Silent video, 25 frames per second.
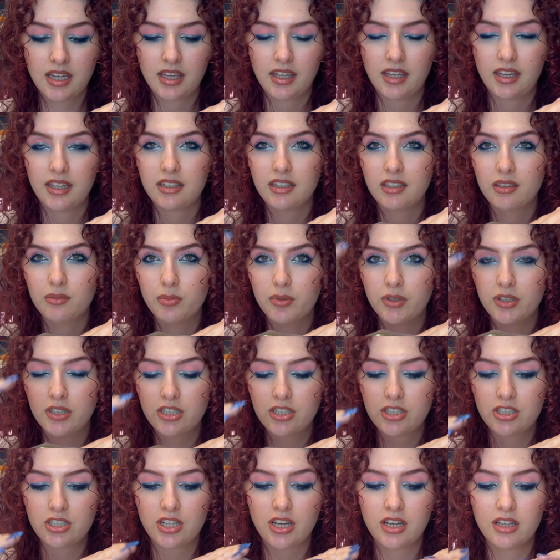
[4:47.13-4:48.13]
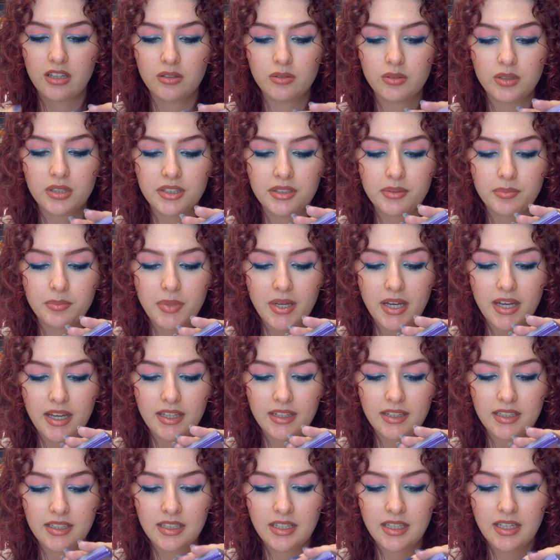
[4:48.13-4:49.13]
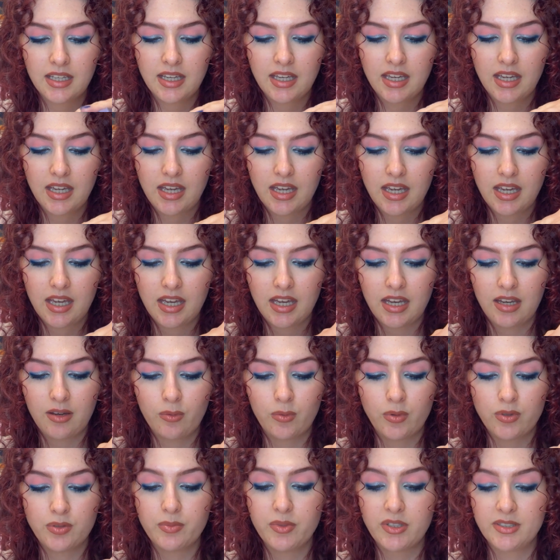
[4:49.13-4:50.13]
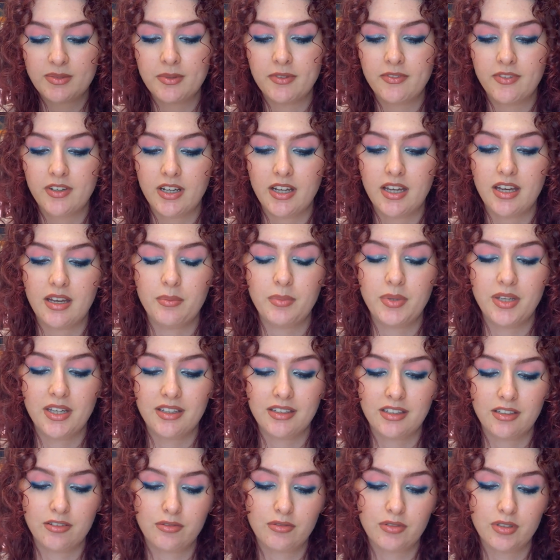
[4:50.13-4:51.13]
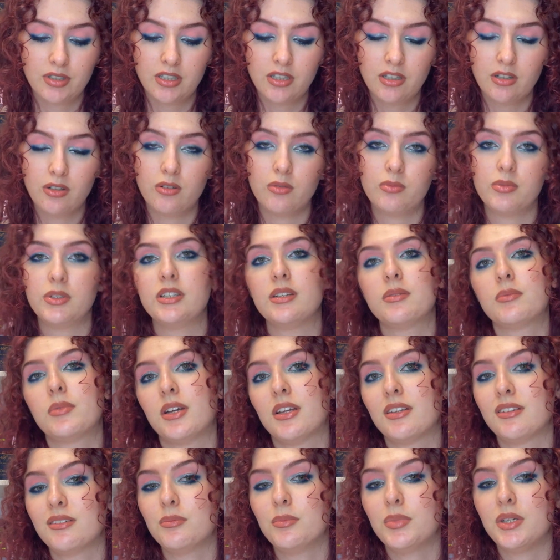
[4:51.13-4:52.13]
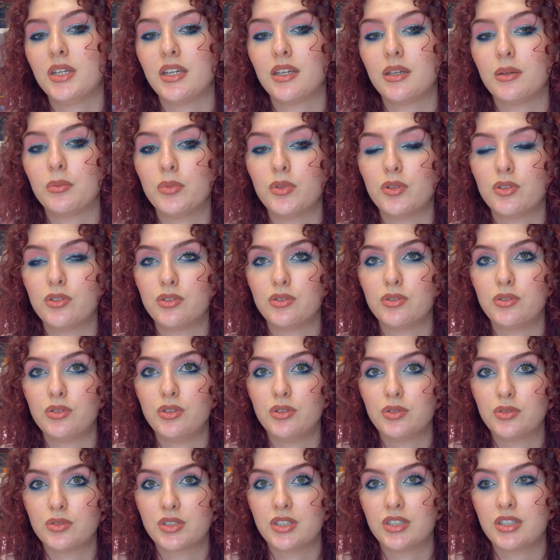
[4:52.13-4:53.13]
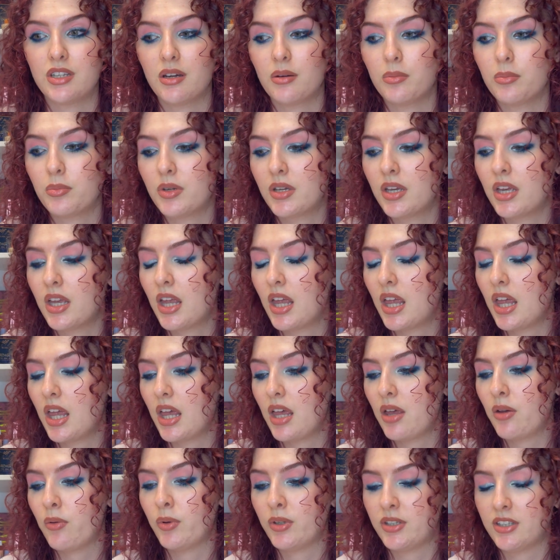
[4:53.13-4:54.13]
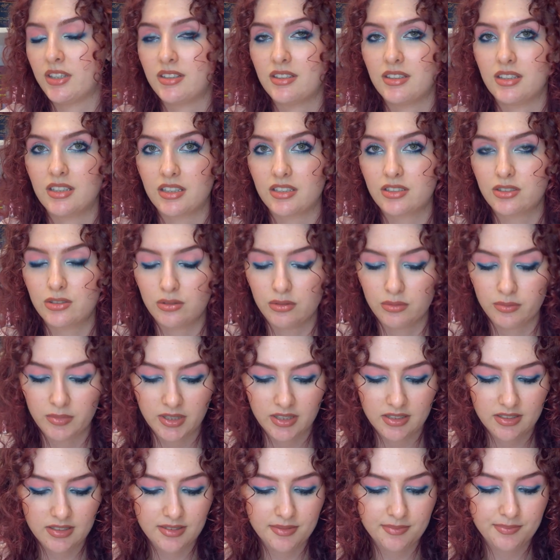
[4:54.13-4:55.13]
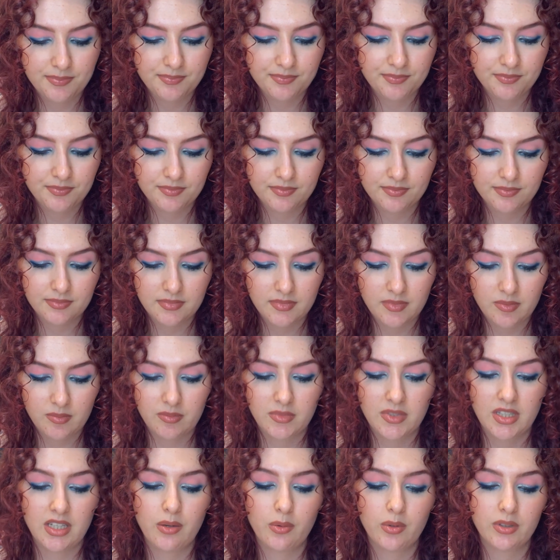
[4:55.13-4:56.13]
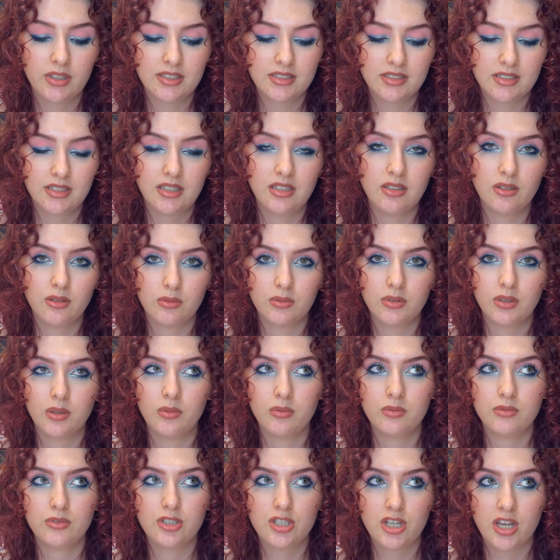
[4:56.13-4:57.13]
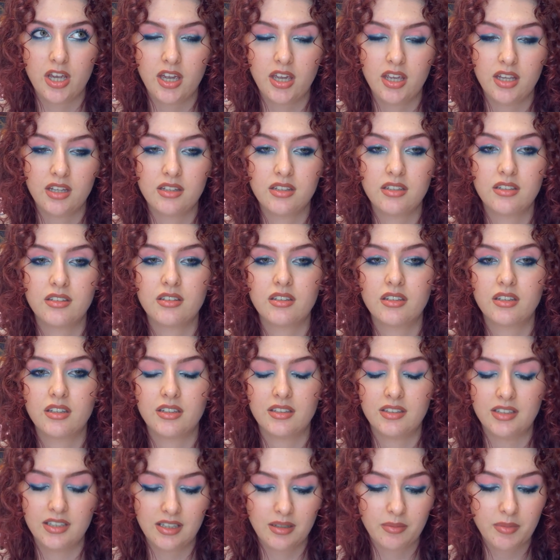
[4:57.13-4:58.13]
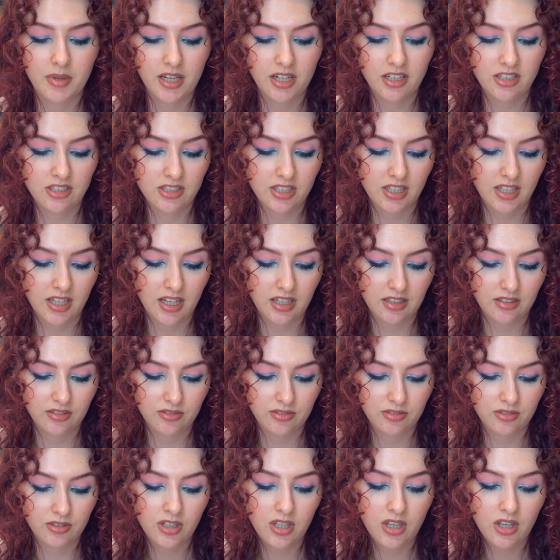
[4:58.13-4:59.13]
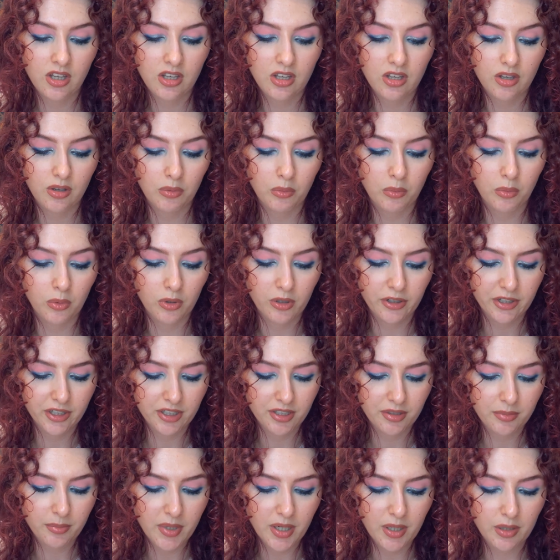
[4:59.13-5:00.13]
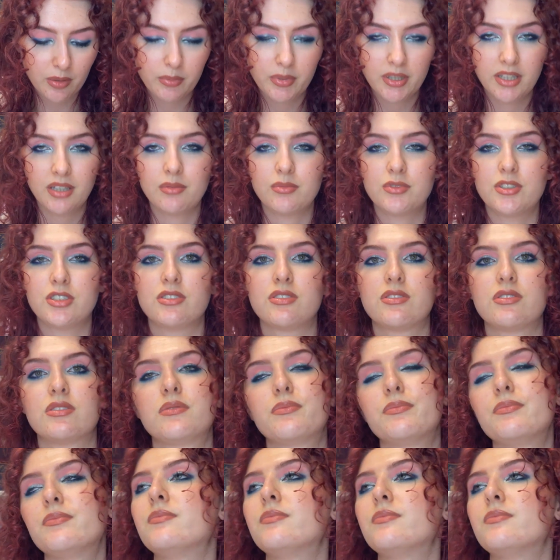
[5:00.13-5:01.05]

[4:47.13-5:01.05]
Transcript: getting pretty shallow in the pan, which makes me very happy, and I really hope that I'm gonna be able to use it up within the next 2 months. That one is the only shade that I'm actually kind of worried about, but I'm just,